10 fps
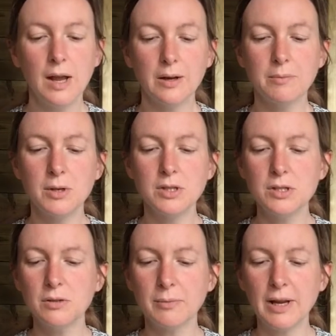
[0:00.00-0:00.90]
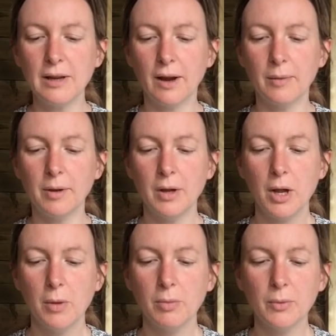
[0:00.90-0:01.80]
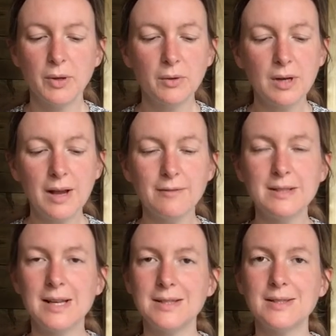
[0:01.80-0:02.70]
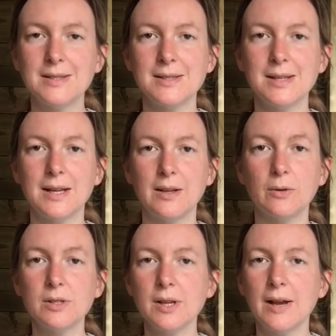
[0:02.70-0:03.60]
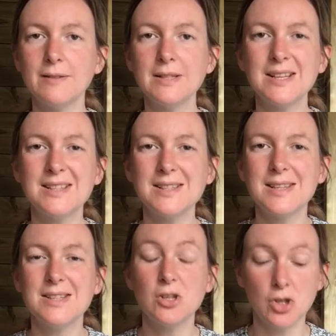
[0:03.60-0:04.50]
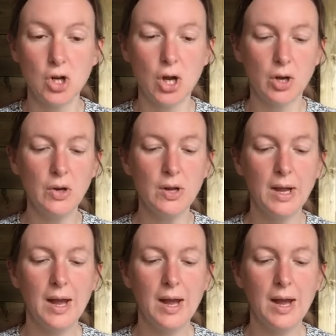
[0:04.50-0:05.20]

and emotional makeup, but we all have a tendency, also have a tendency to know